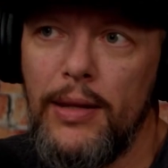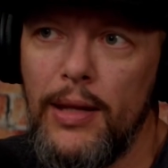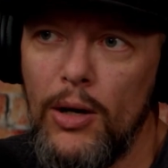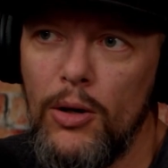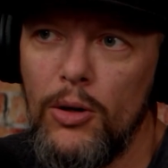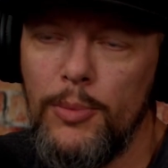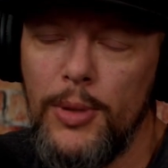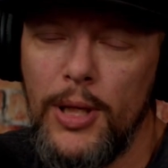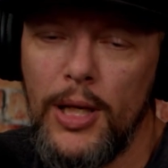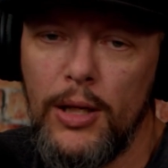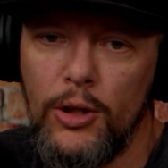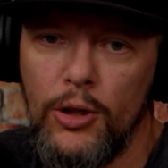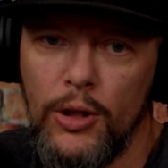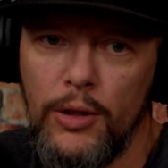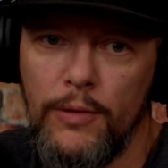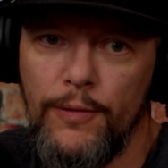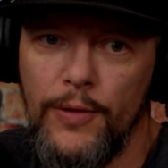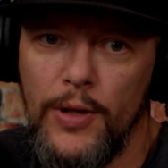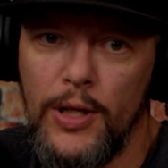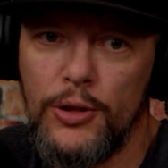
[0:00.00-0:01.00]
that would be a
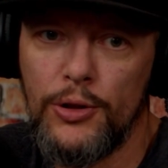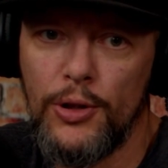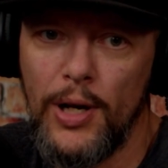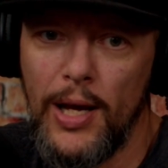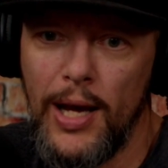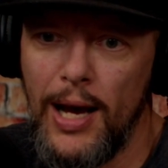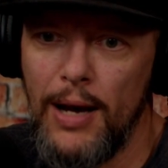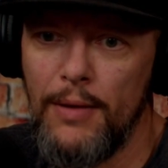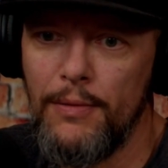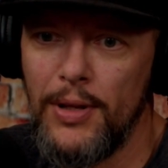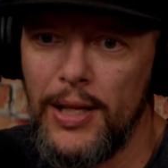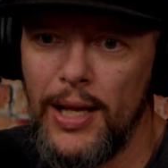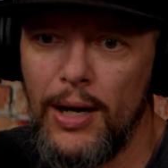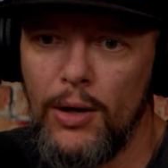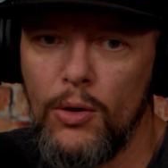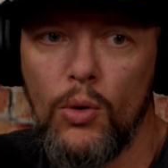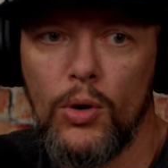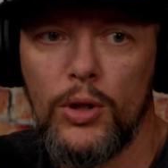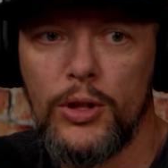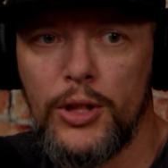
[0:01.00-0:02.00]
good feature to have at that
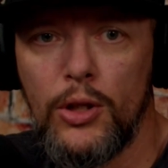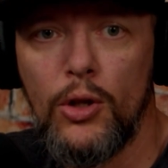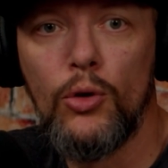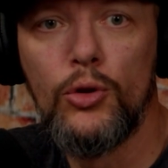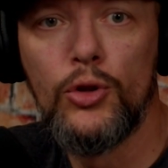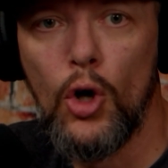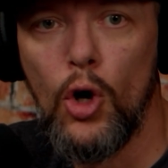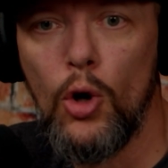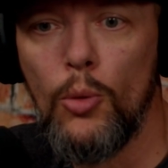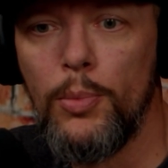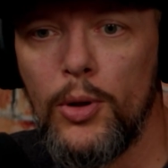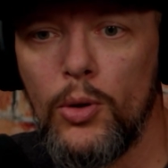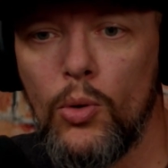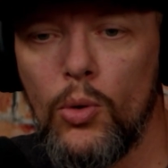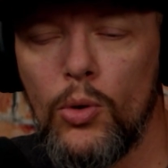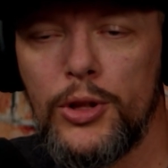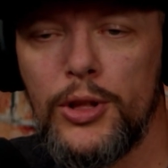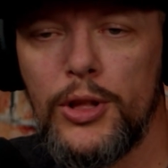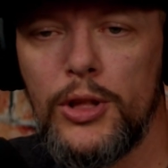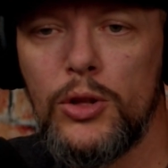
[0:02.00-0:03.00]
course, those open
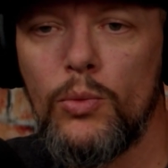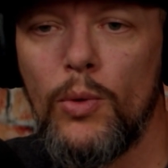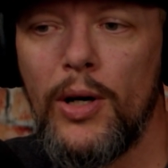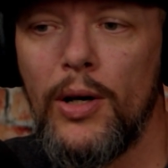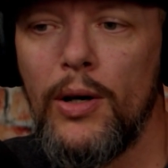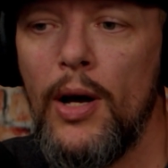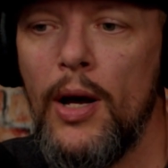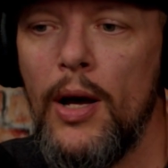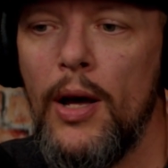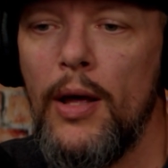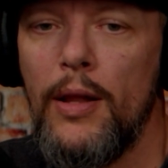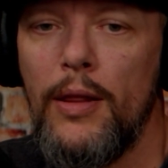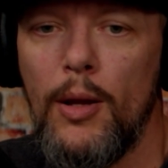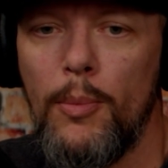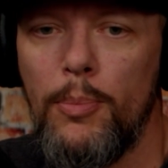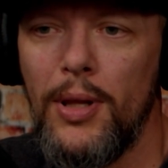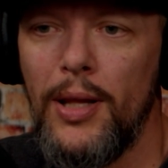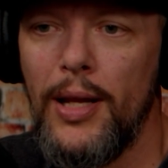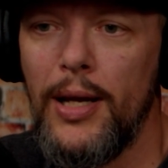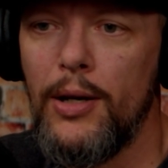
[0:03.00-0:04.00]
courses where the
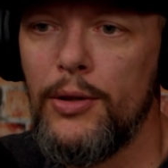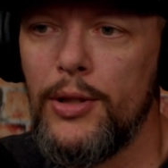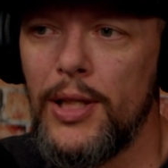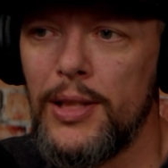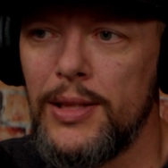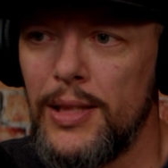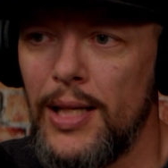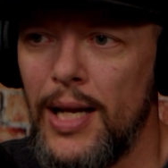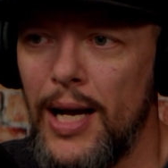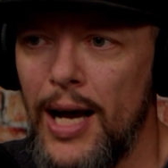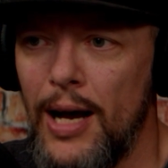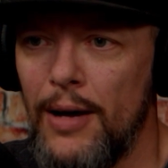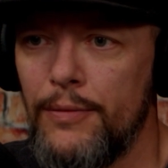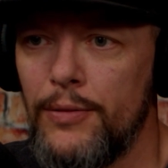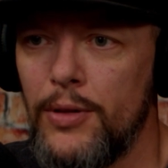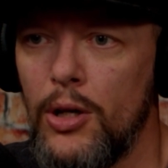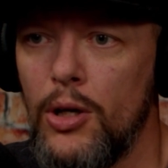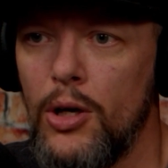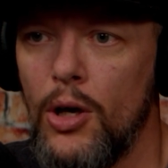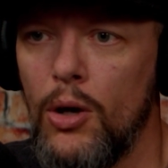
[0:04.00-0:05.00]
player doesn't have
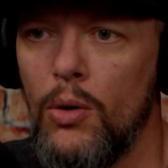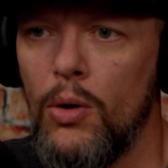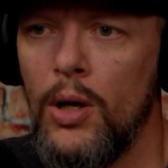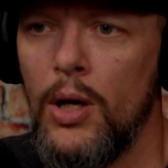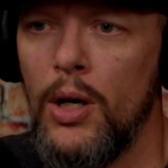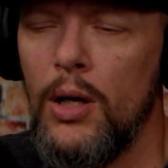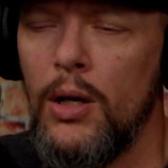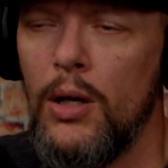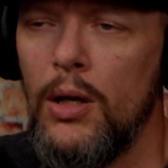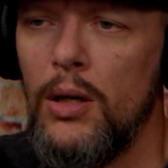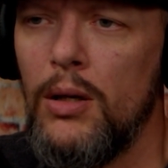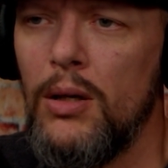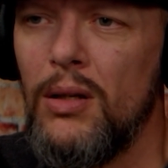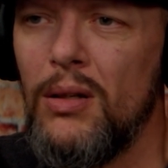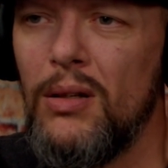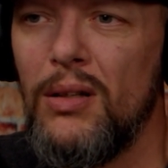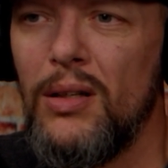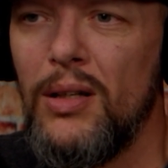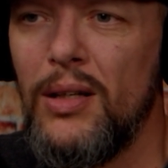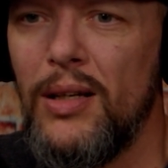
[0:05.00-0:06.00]
to go,
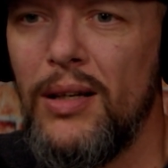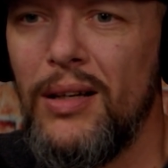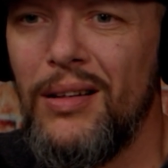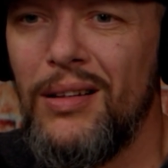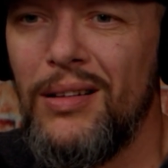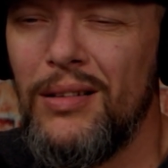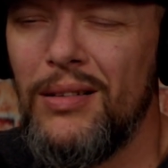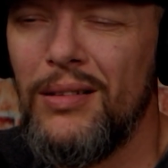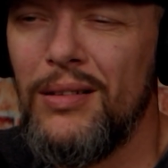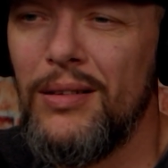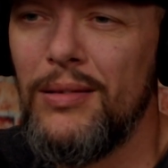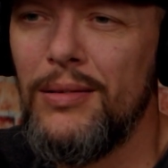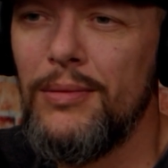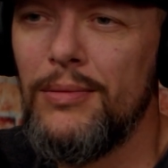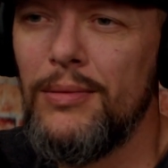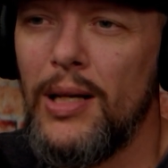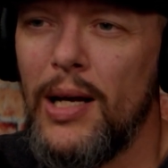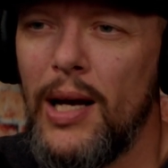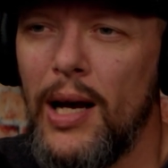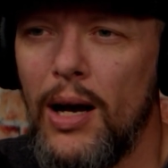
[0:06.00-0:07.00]

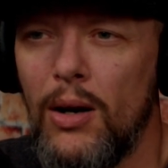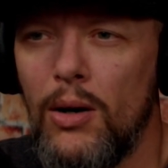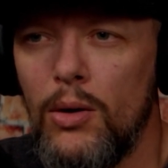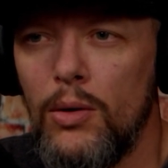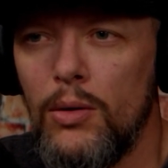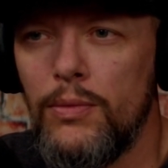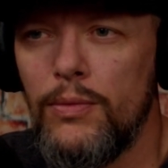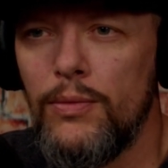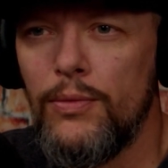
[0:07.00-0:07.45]
how